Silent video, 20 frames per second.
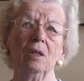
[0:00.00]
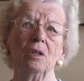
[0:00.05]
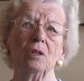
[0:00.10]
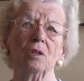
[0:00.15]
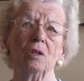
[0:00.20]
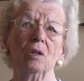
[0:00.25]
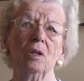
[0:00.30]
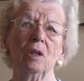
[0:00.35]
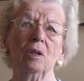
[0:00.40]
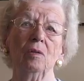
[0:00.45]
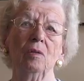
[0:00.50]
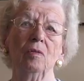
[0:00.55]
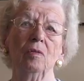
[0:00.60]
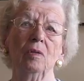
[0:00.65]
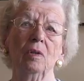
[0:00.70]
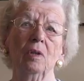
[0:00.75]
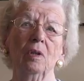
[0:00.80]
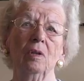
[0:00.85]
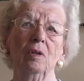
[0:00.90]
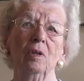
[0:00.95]
joined
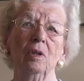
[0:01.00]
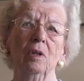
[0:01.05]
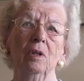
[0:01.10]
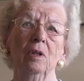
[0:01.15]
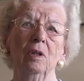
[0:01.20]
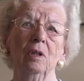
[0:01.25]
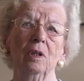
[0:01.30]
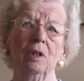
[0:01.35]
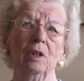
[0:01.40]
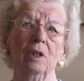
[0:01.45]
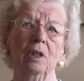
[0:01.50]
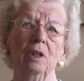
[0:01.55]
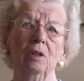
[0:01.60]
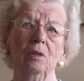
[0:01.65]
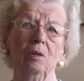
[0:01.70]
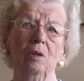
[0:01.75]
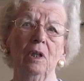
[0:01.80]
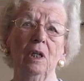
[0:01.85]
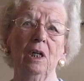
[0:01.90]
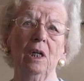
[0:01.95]
for
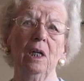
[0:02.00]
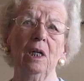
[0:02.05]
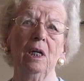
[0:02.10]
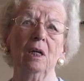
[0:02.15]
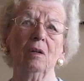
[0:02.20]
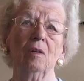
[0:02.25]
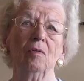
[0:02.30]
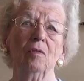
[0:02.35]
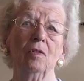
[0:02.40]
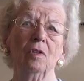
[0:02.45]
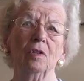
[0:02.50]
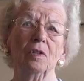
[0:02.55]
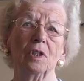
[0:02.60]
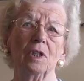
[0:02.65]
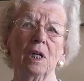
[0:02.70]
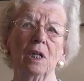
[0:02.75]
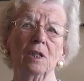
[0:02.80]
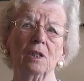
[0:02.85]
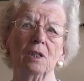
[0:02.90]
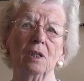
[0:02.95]
duty and for
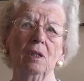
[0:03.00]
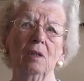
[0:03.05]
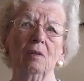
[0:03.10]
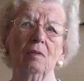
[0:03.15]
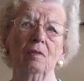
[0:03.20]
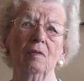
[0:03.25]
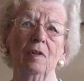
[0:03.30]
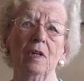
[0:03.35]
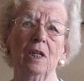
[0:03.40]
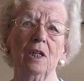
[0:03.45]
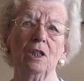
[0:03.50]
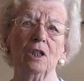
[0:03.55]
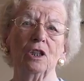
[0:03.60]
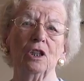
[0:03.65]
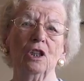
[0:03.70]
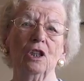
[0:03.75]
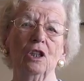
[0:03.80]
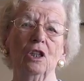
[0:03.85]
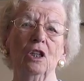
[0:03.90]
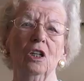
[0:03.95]
sense of
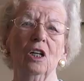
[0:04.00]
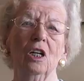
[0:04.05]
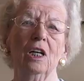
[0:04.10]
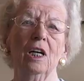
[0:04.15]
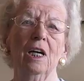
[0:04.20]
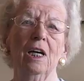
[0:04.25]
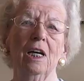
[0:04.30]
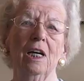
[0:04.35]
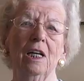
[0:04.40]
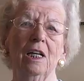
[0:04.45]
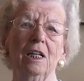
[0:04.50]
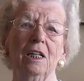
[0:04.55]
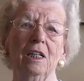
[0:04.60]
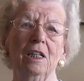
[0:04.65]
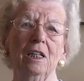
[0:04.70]
adventure and